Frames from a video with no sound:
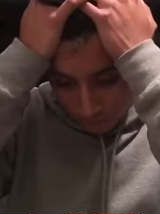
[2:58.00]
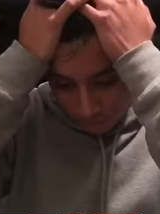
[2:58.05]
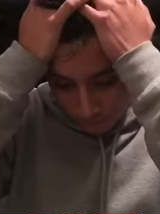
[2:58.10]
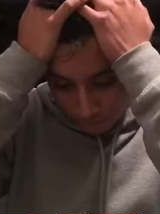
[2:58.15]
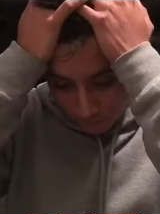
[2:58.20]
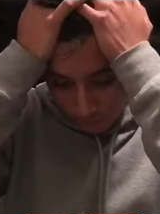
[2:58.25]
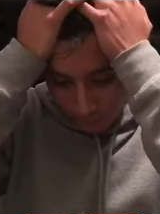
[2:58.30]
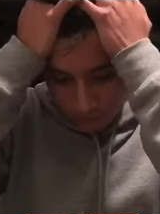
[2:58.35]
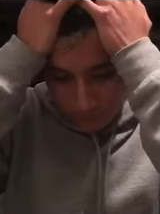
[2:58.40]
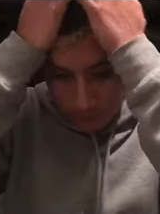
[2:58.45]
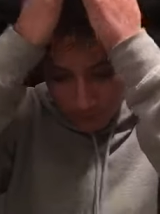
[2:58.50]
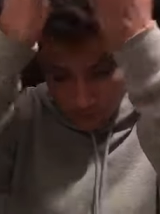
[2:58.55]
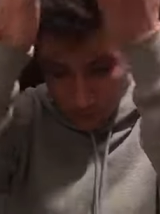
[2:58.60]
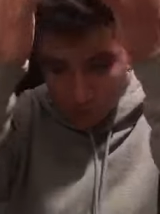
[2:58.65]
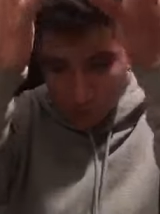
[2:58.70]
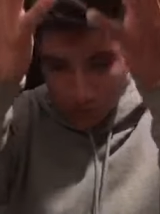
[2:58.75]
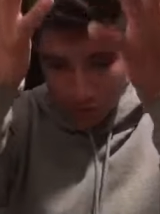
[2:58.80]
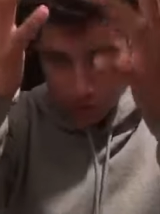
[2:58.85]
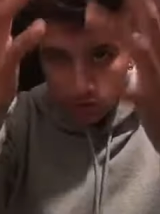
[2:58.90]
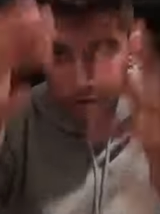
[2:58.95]
for
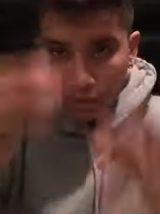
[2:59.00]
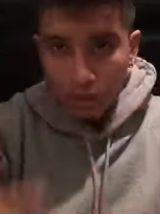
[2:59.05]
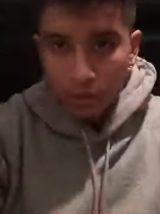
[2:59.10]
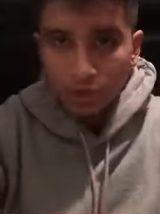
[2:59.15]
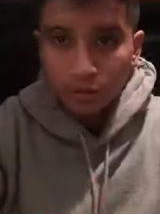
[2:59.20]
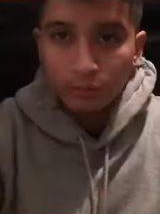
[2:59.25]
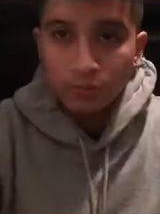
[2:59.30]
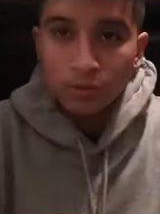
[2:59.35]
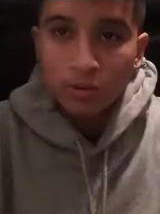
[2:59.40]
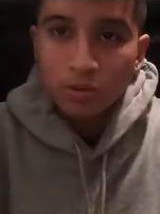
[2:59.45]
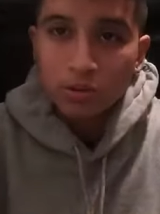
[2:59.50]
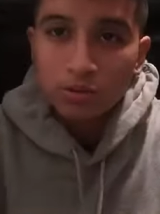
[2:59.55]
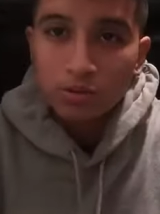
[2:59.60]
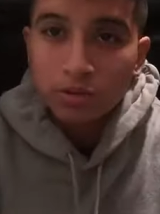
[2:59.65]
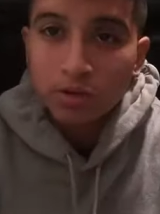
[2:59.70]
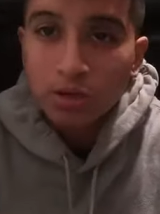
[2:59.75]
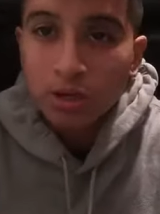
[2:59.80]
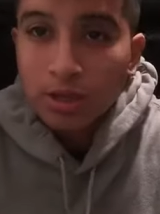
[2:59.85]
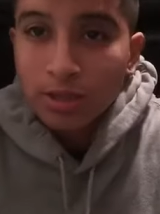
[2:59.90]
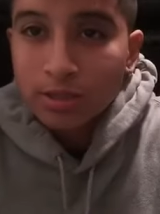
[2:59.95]
videos ideas because
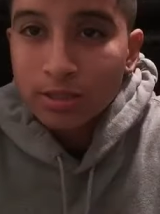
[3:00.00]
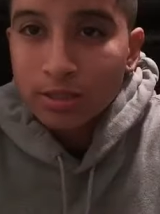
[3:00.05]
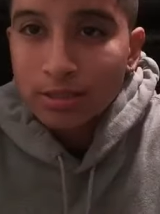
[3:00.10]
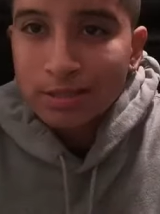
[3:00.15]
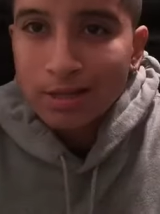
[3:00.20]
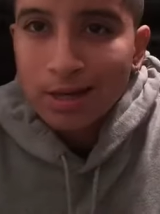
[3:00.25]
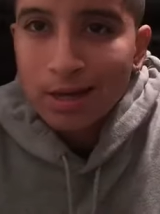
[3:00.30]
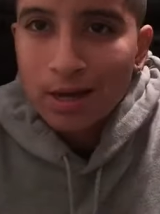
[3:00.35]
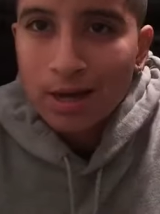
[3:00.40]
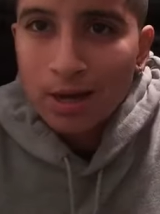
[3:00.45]
you guys are not